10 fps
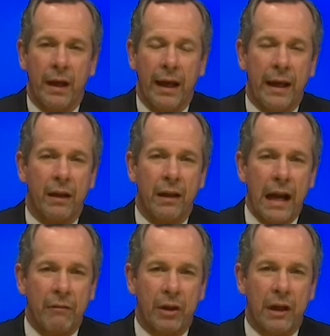And a
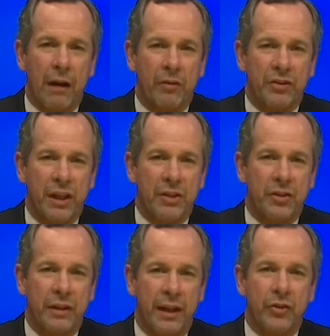lot of our
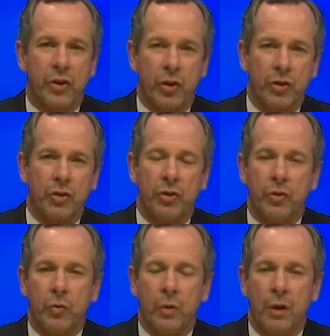conversation then turned
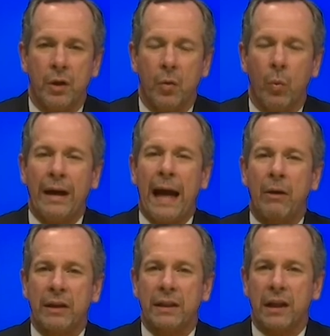to
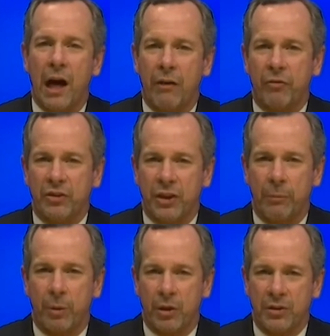how can the conference help our